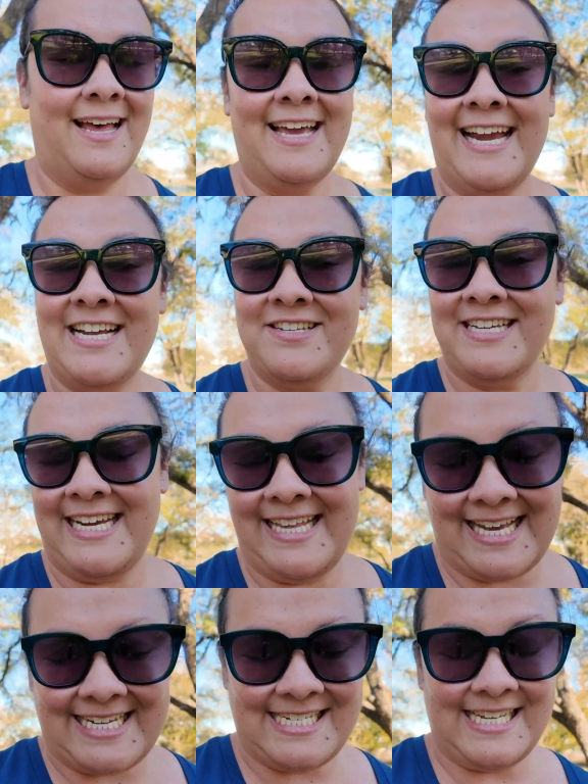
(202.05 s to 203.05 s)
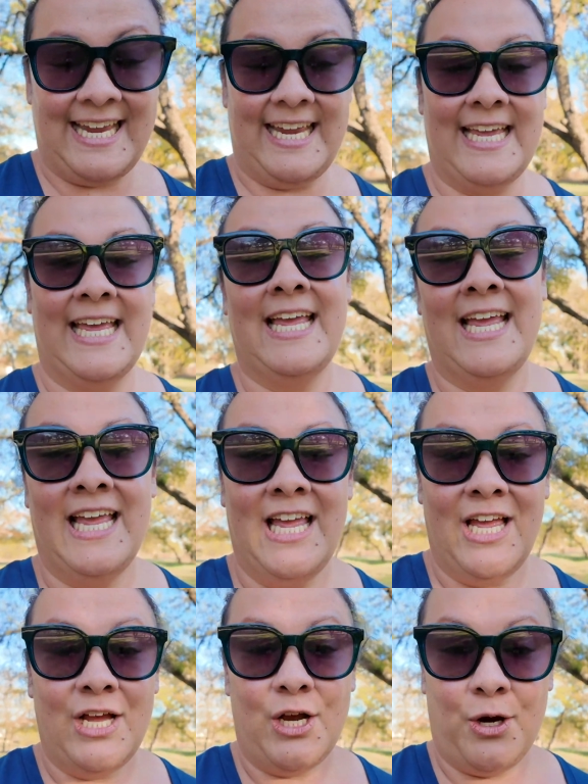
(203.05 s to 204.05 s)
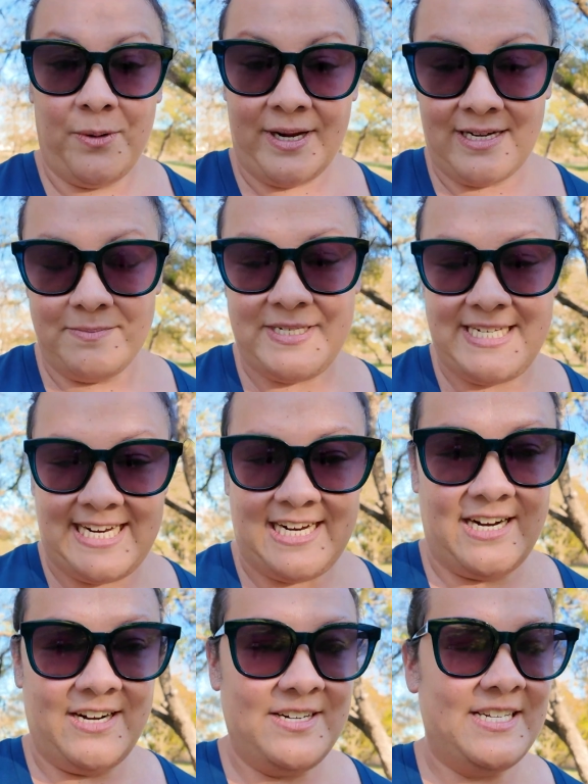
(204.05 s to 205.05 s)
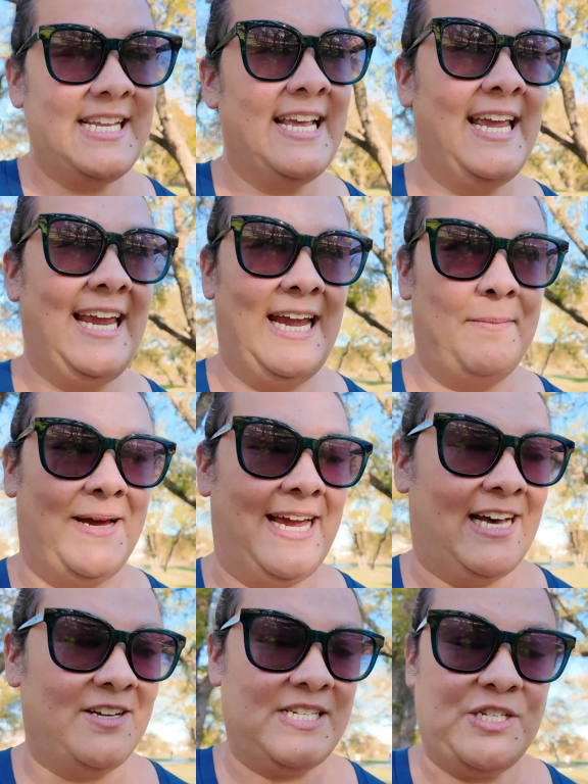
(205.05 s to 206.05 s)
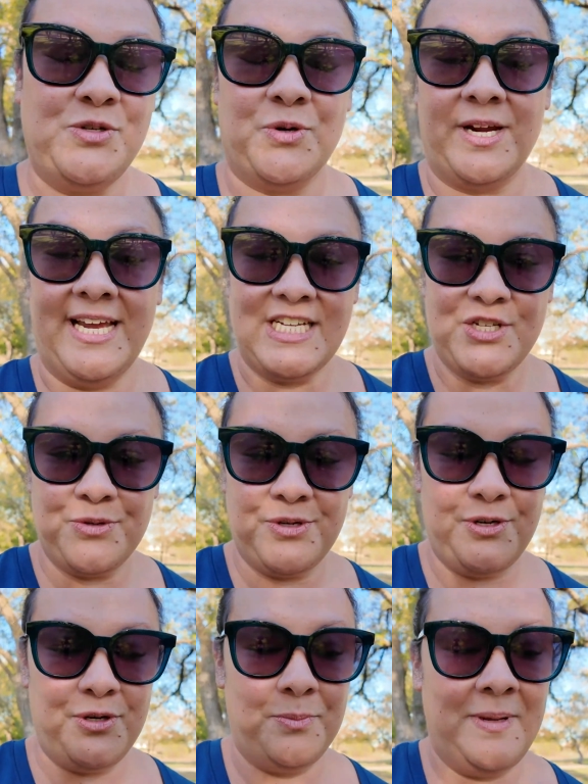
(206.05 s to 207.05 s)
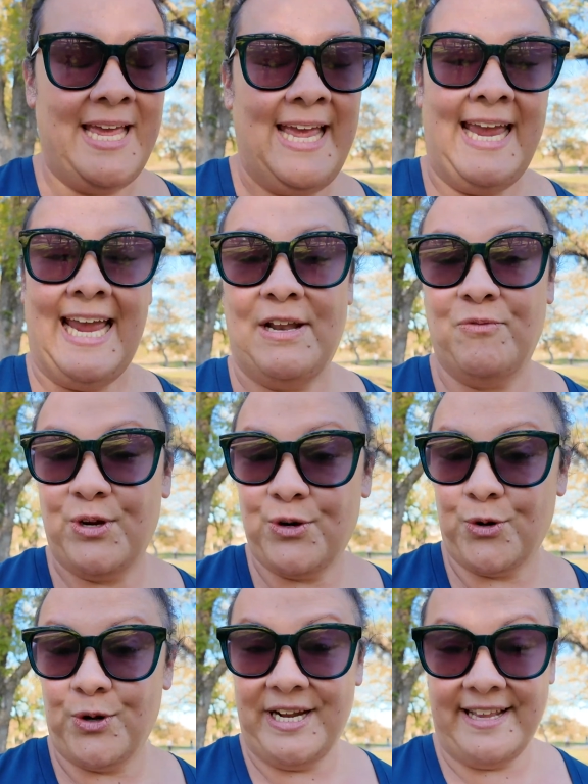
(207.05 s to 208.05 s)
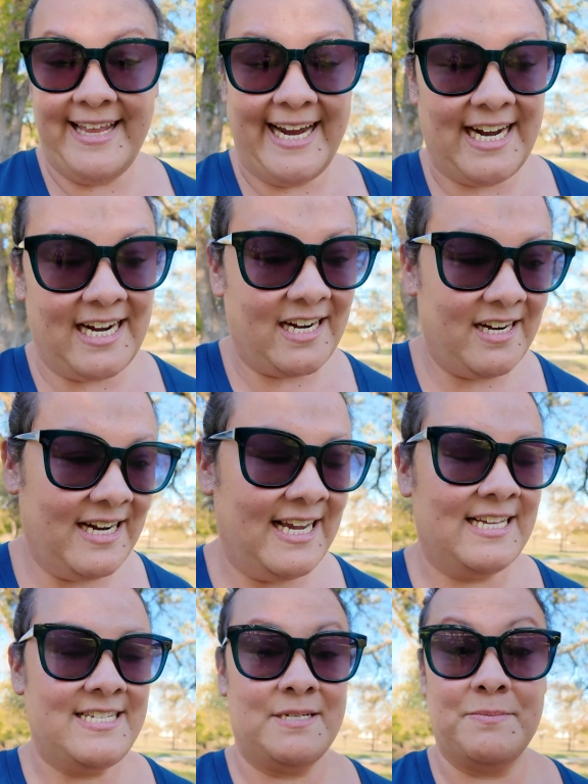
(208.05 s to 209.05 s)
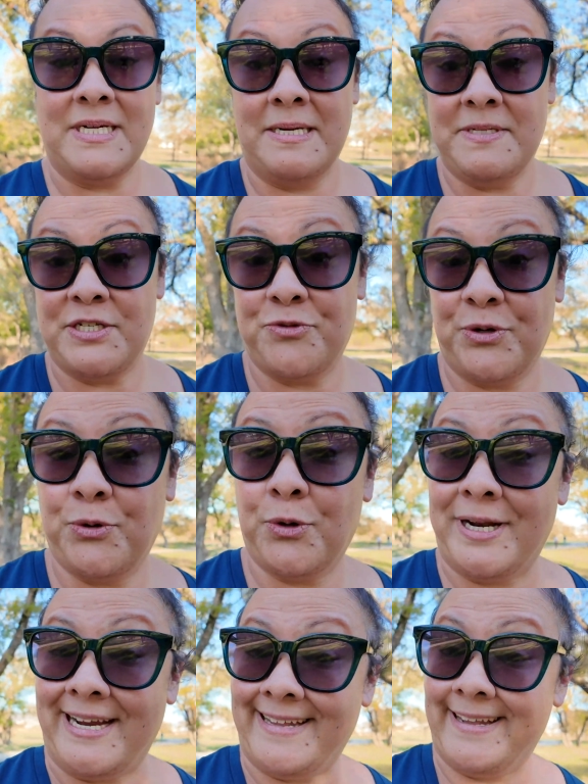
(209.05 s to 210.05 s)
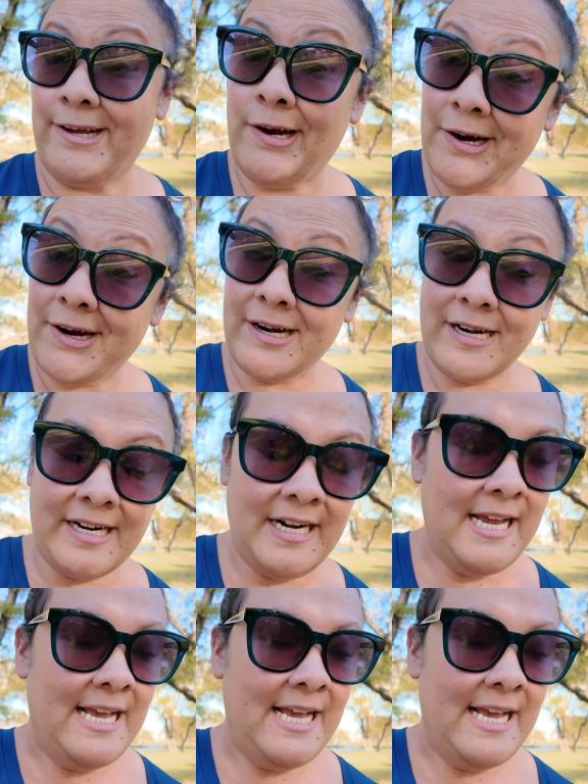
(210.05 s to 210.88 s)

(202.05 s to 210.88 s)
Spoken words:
Occasionally that's going upstairs in my house into our guest room and recording there. Sometimes it's recording in the car.